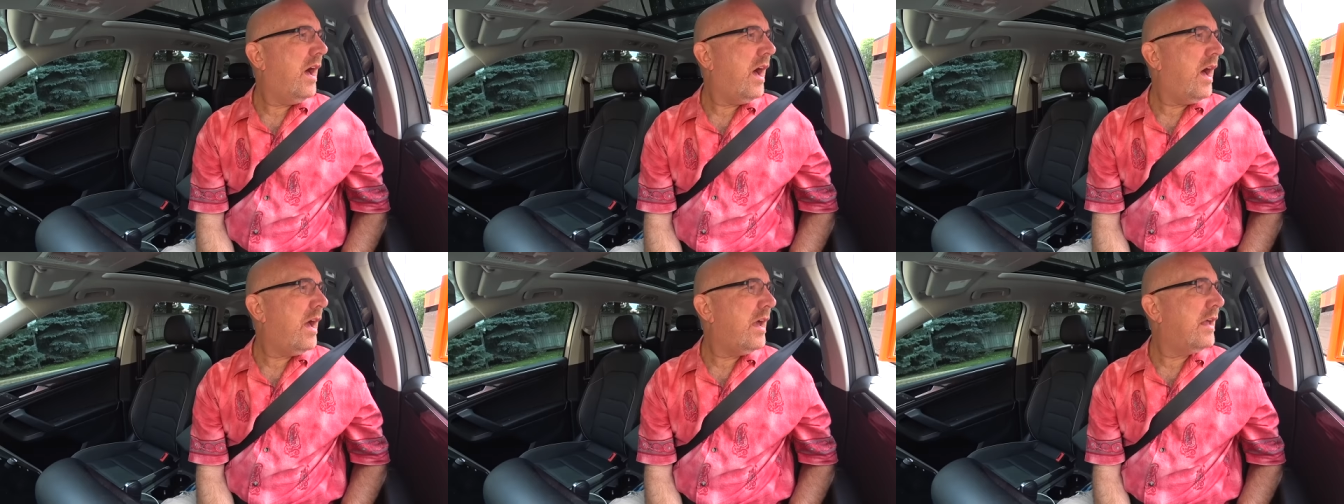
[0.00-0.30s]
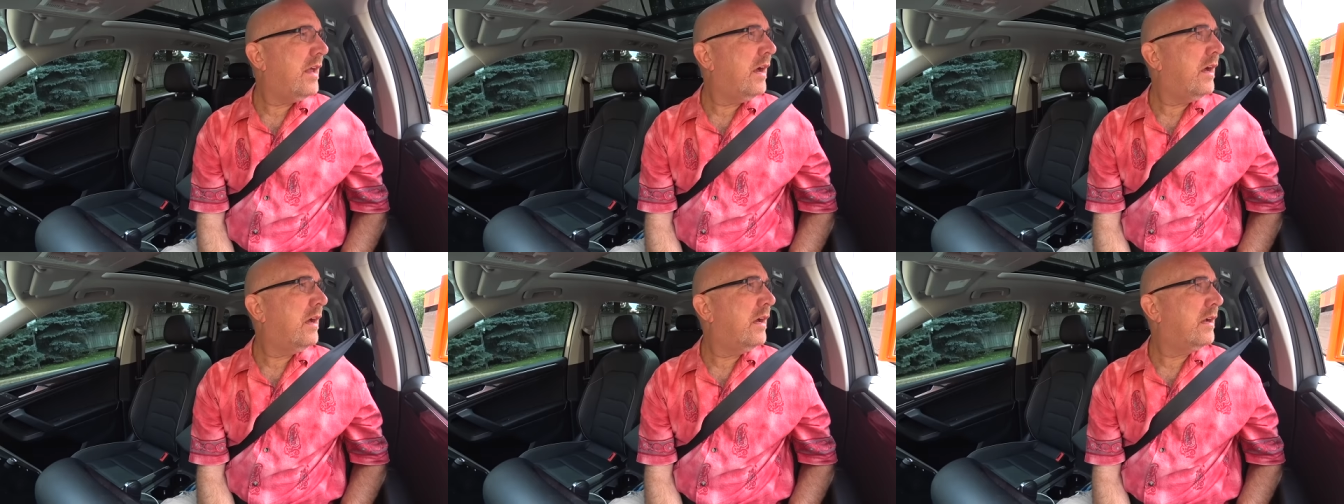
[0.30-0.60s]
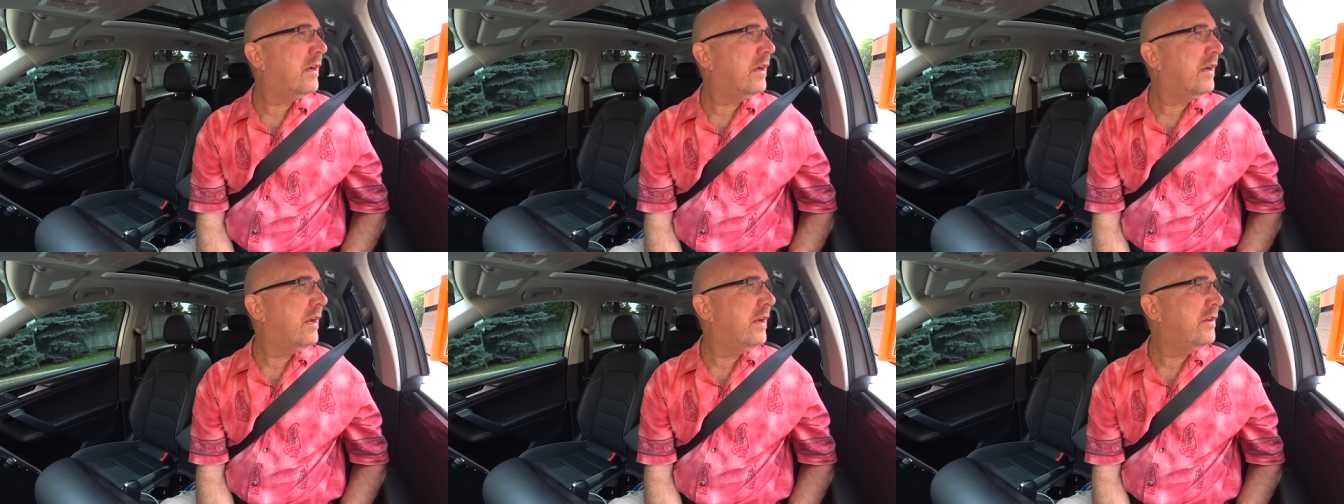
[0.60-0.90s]
Hi, uh,
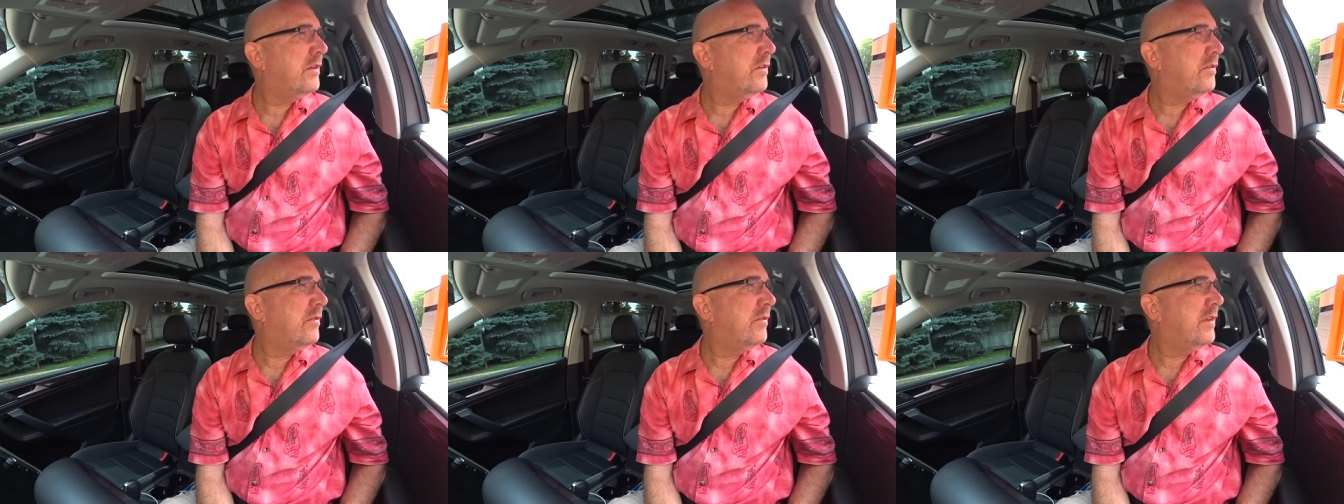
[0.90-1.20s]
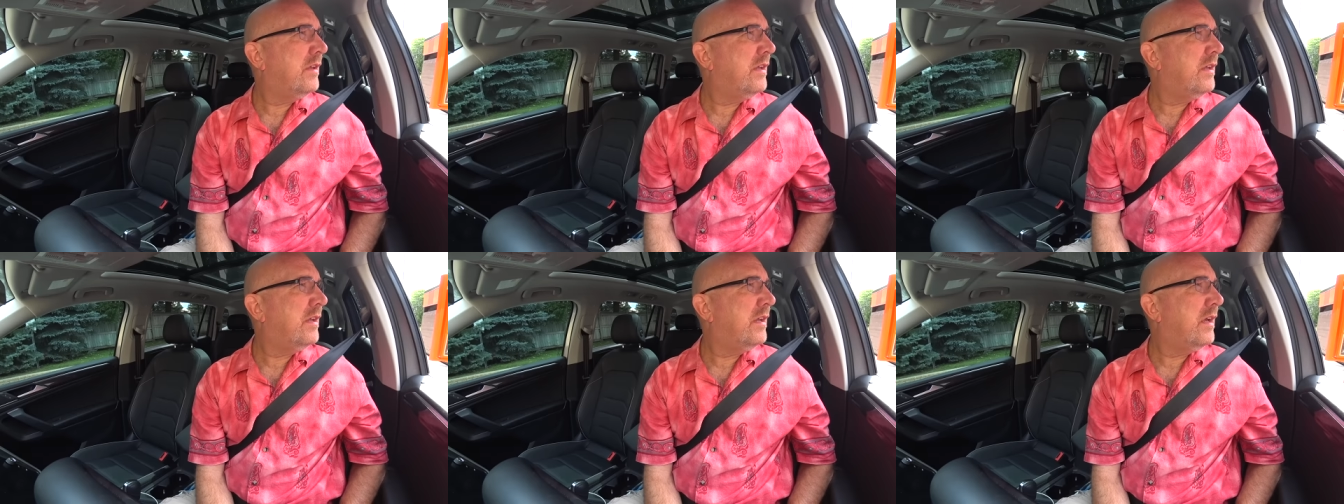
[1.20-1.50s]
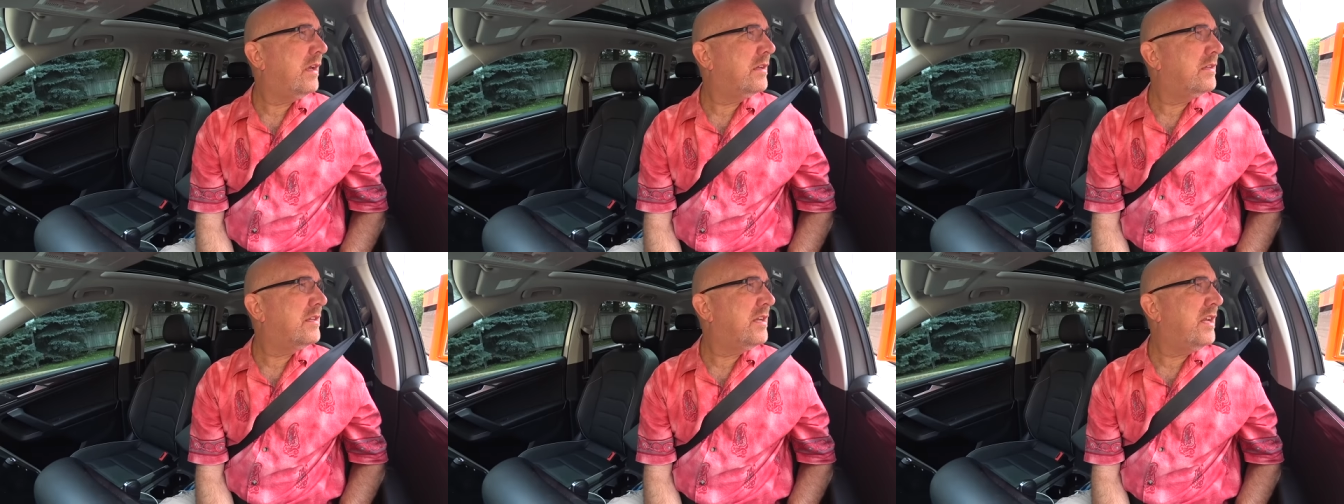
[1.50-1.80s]
can I do the
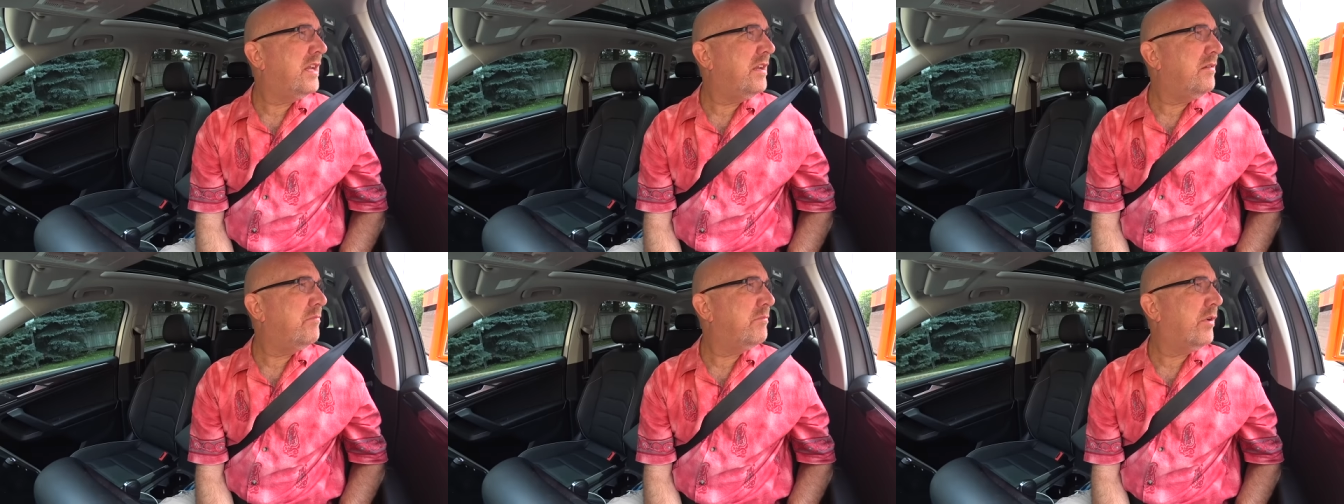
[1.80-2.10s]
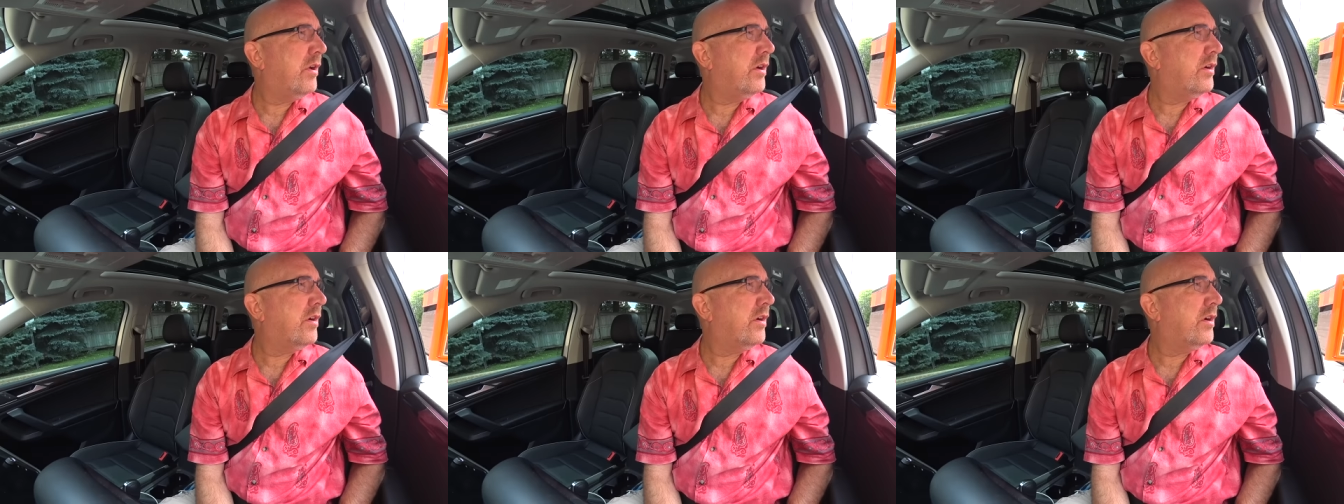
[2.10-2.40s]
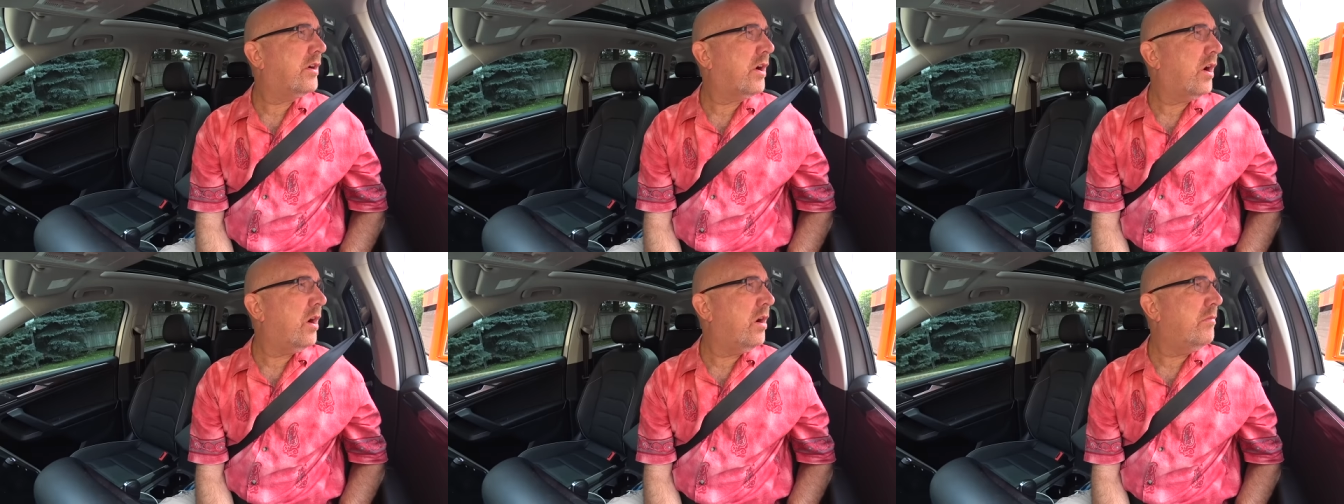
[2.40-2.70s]
uh, teen burger
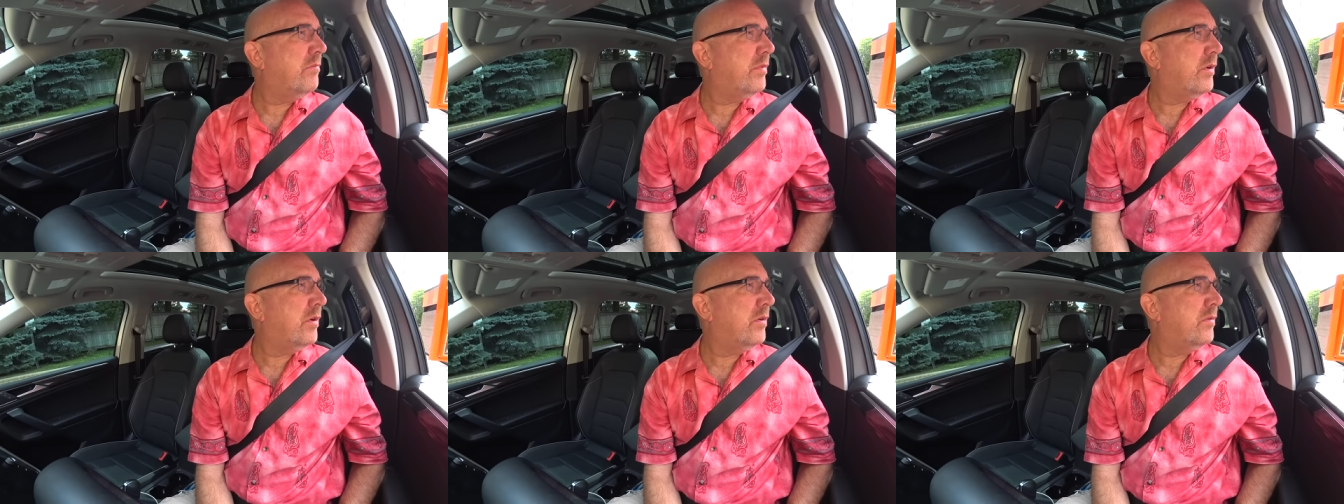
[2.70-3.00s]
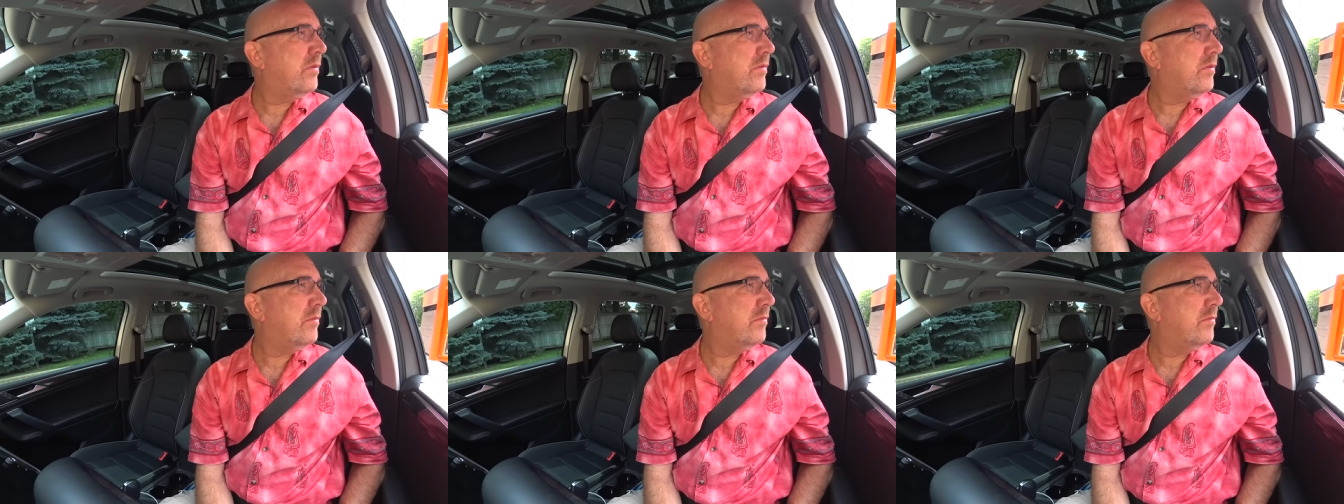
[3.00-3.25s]
combo